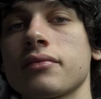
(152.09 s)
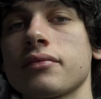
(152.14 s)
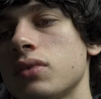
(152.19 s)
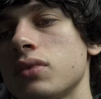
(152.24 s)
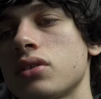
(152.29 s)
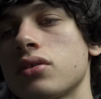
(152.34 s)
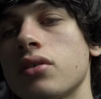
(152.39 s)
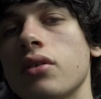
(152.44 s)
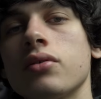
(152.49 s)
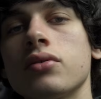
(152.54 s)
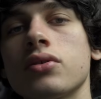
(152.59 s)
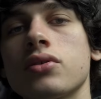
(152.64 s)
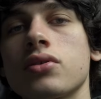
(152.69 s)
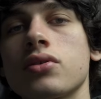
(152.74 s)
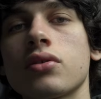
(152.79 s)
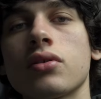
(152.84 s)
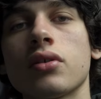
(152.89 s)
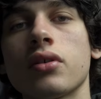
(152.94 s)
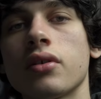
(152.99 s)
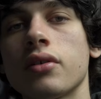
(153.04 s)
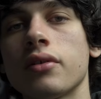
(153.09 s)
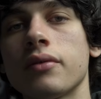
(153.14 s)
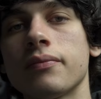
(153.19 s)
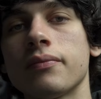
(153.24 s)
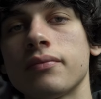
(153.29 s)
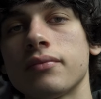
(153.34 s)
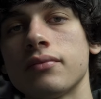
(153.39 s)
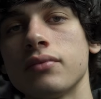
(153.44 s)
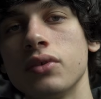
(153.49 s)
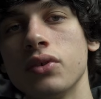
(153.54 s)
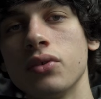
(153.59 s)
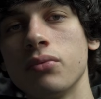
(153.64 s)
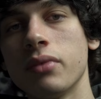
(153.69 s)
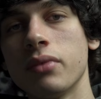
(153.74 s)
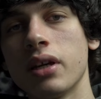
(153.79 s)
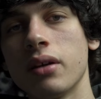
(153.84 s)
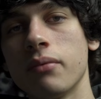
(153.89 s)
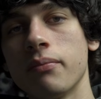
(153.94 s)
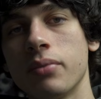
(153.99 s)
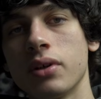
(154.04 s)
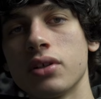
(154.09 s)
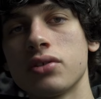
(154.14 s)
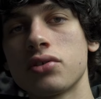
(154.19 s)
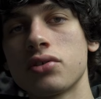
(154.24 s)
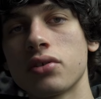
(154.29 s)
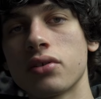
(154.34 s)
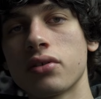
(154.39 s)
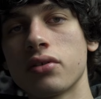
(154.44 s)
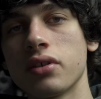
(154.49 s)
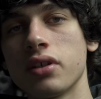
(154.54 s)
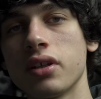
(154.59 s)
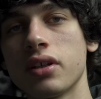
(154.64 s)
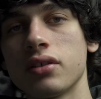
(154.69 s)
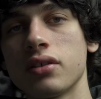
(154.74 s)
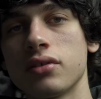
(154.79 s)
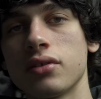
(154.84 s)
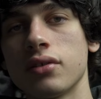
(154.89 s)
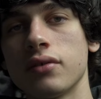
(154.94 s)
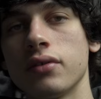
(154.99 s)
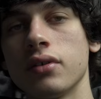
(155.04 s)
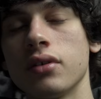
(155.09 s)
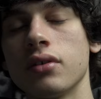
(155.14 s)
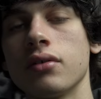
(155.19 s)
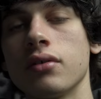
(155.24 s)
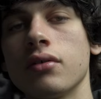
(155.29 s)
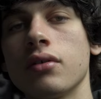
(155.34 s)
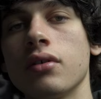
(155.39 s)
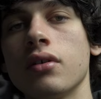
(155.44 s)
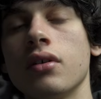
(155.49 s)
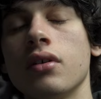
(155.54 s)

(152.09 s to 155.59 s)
So sure, you may butcher the interview,